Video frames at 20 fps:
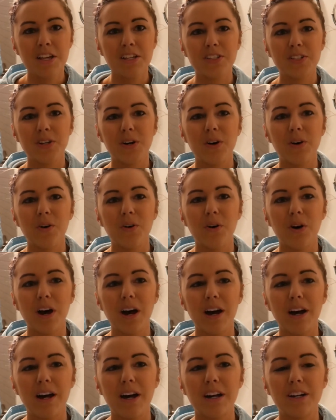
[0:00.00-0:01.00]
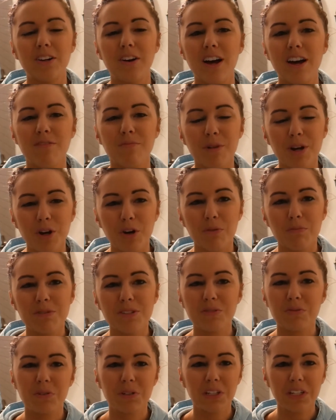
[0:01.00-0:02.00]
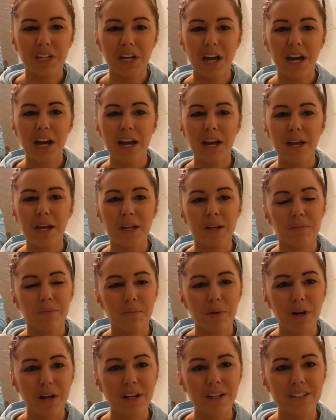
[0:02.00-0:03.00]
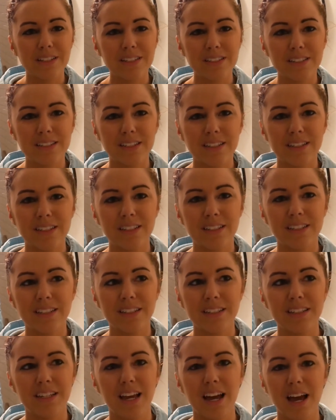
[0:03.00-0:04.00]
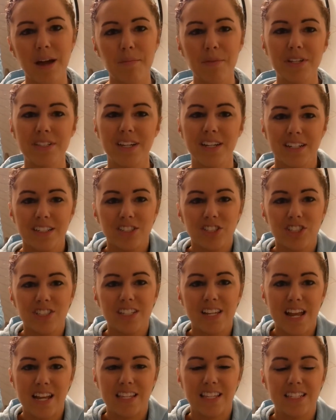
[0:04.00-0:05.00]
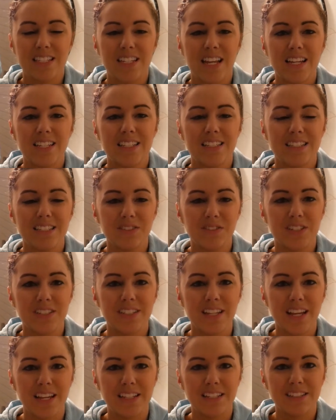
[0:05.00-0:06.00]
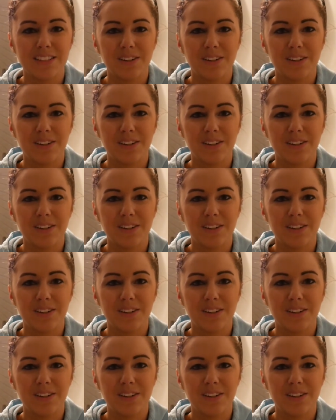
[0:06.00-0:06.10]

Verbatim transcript: So I don't have my hopes really high, but yeah, I'm excited just to take this test and see what it says.